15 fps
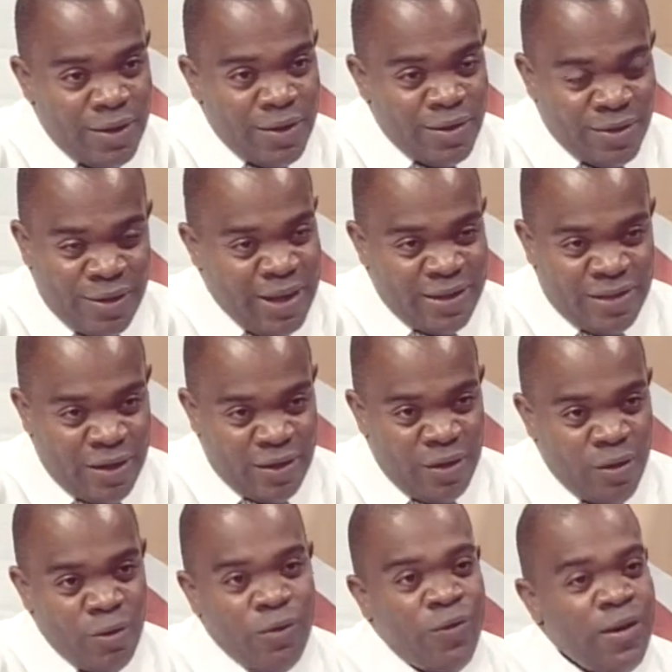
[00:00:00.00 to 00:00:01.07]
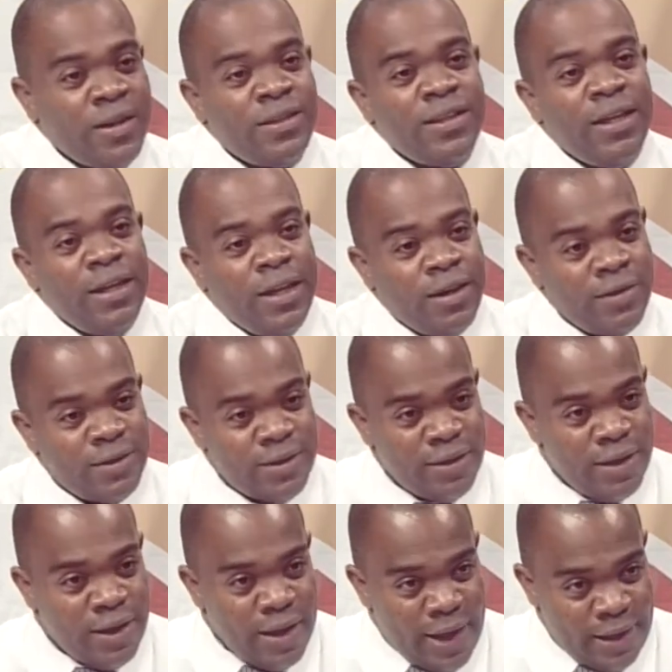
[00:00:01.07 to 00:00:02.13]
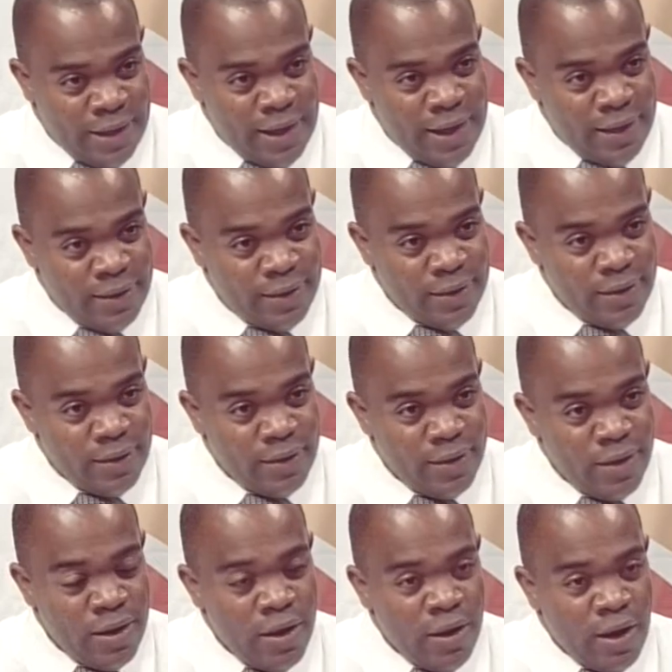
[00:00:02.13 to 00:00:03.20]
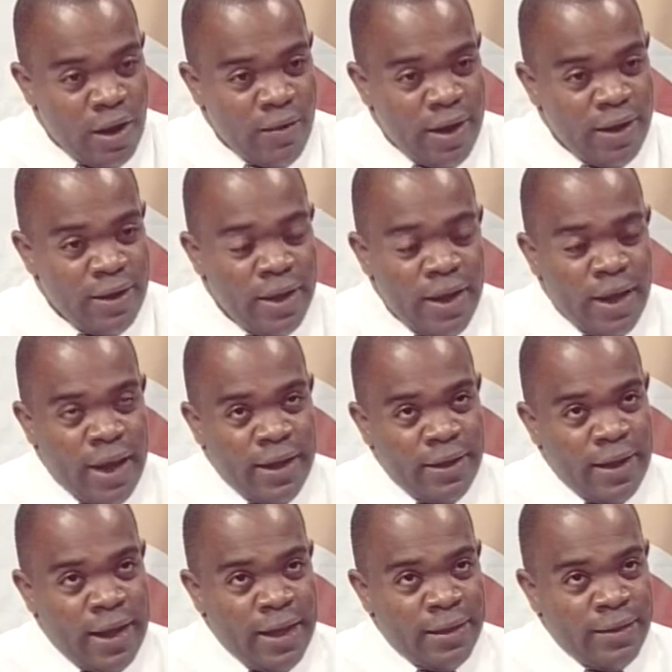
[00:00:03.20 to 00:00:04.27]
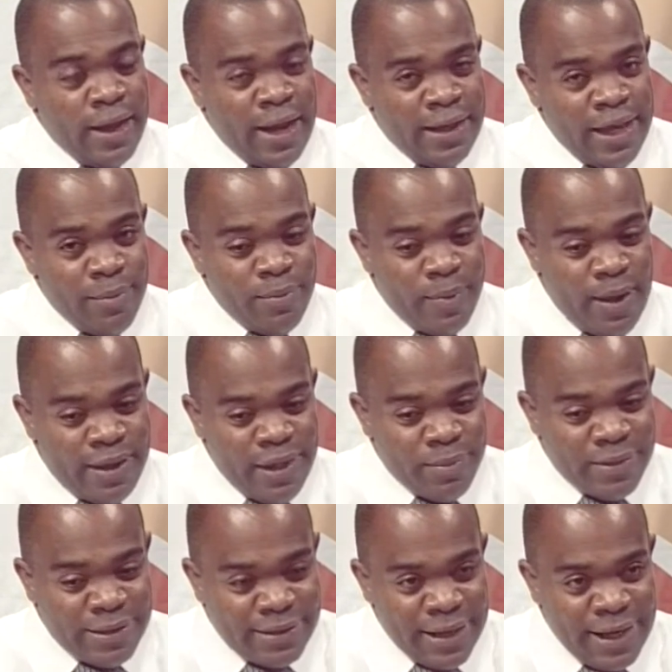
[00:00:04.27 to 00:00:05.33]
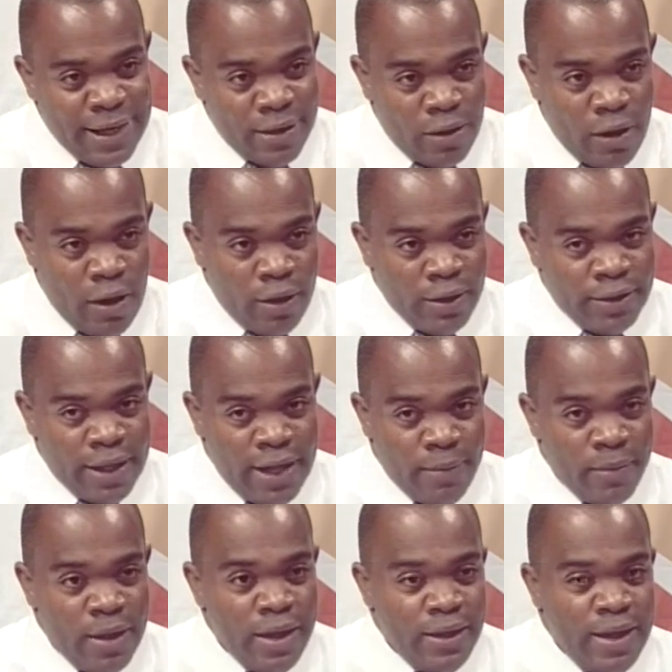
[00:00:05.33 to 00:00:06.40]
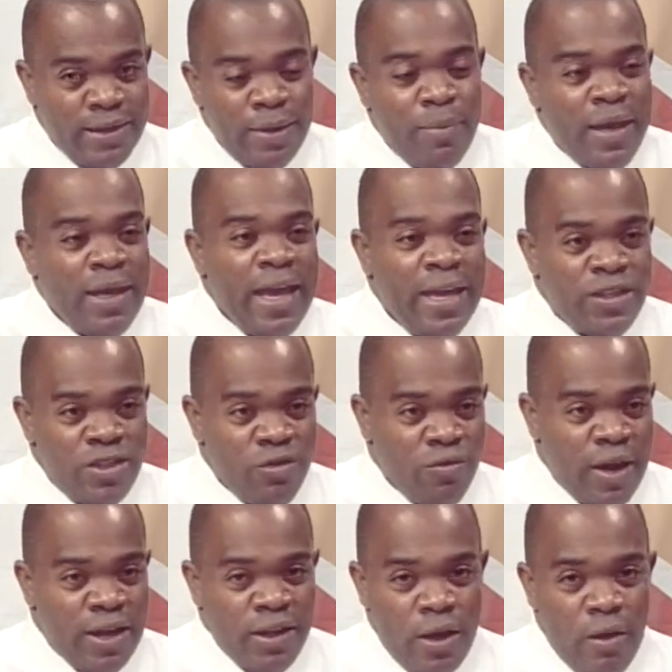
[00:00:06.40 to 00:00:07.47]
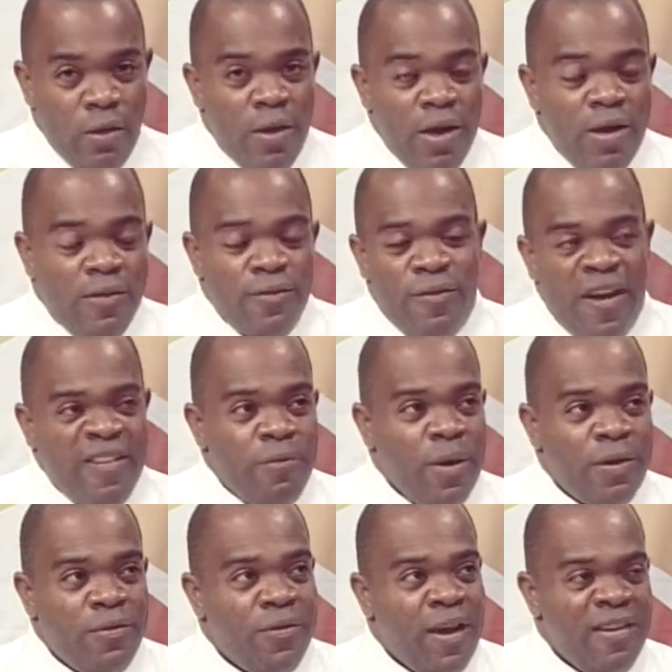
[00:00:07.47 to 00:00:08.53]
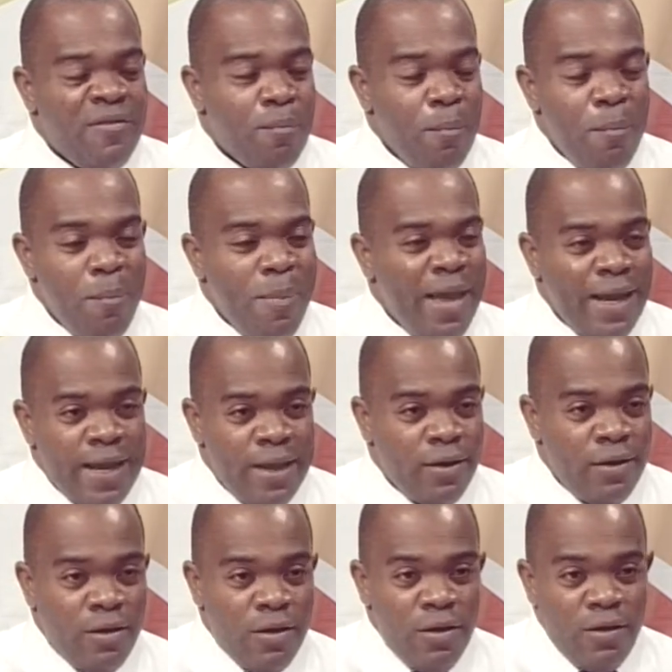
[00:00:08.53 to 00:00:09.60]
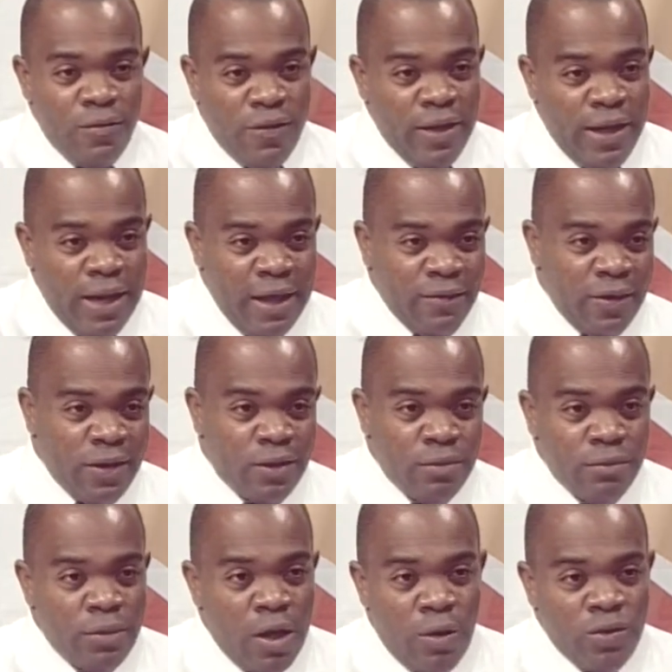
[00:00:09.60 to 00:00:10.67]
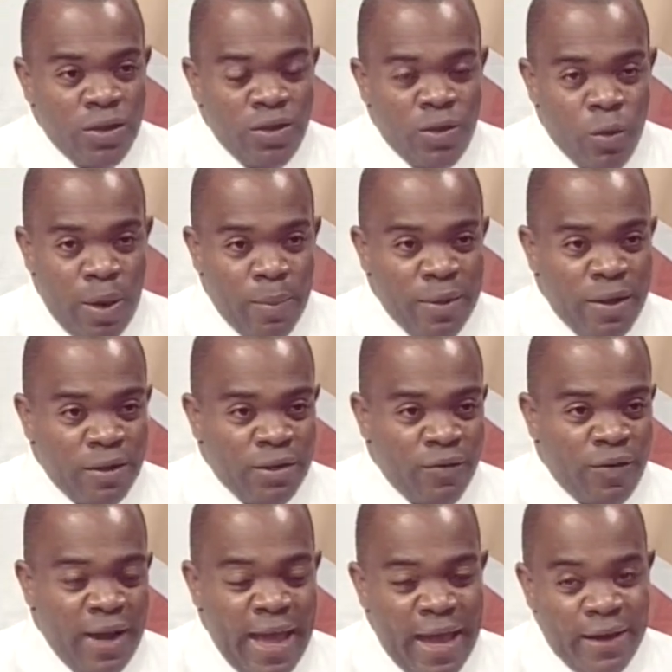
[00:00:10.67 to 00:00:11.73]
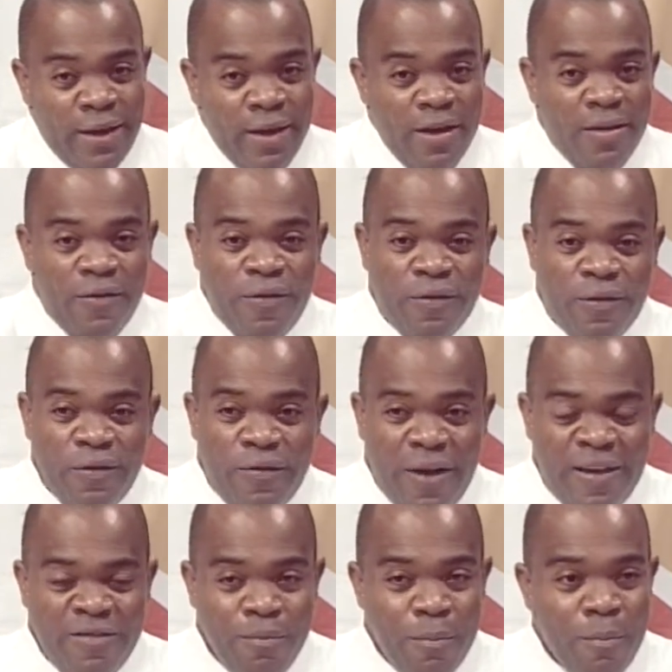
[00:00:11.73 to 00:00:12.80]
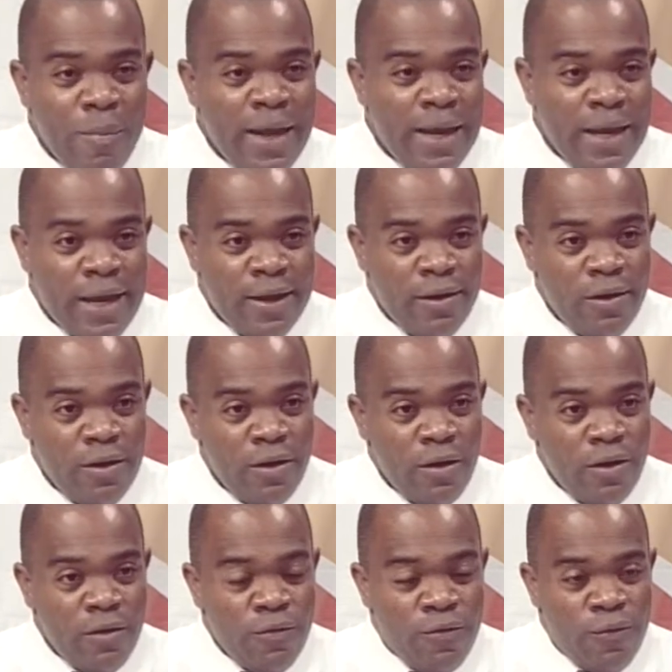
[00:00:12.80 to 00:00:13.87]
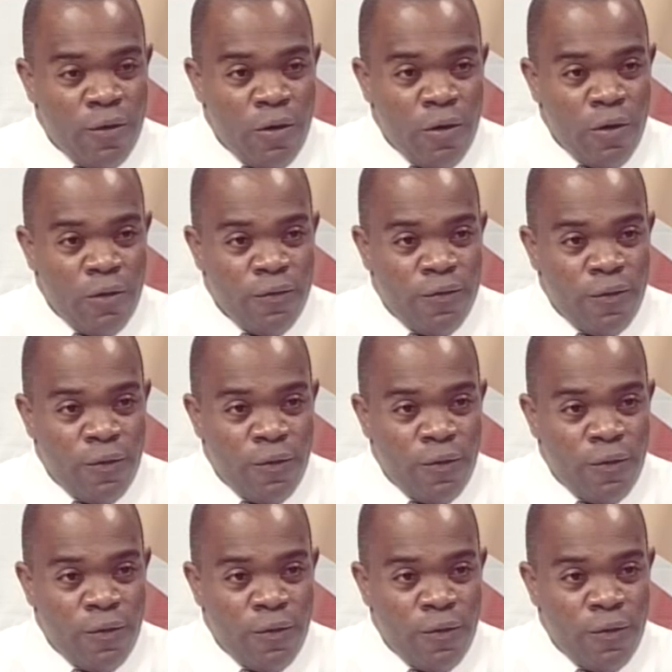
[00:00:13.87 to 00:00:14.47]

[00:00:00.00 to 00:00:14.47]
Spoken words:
So there's nothing good for the seniors at the end. All right? And I keep saying it all the time. There's a big issue right now. 5.5 million for 11,000 square meters of land, 55 million for